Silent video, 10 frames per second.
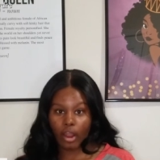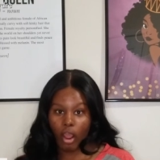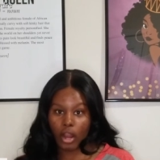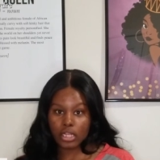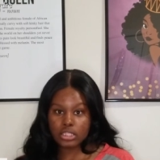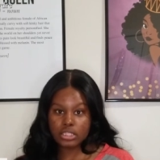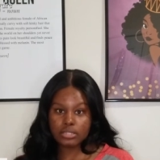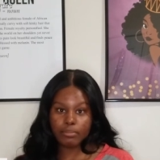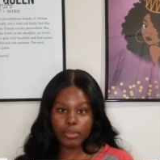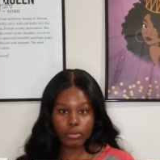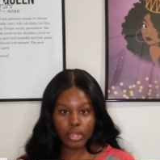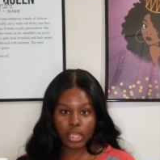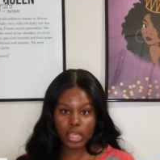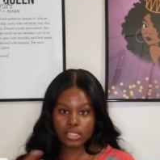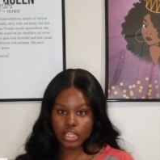arts
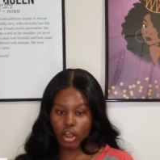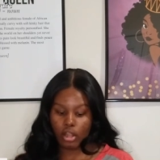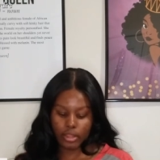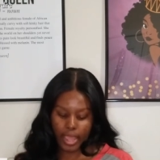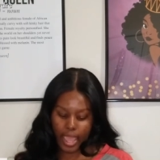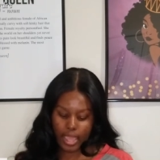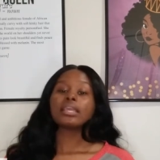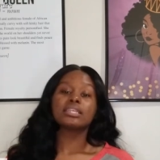buildings and all of that.